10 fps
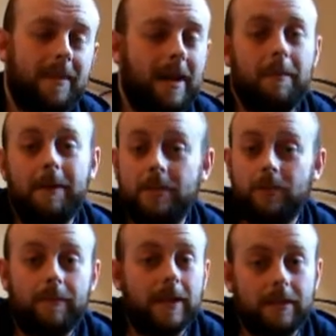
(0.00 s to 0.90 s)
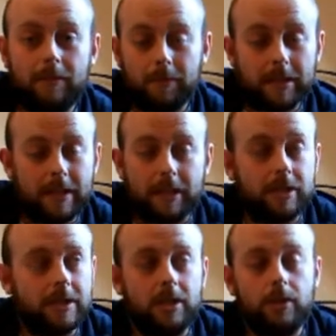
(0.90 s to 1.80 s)
I might do a video one day
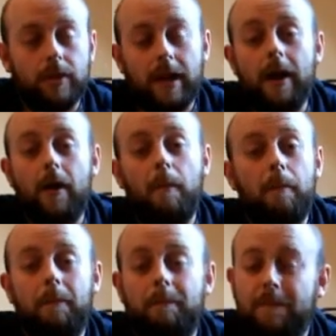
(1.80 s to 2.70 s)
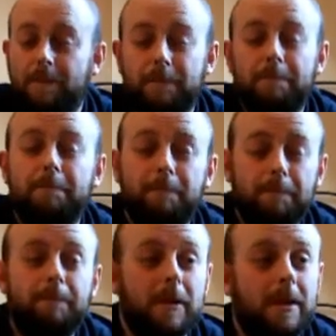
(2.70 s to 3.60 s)
just to show you how
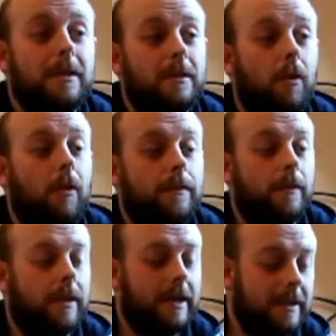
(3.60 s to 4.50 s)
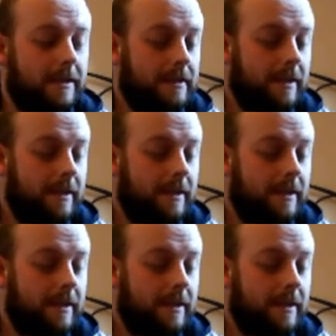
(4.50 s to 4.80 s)
fucking awful it is.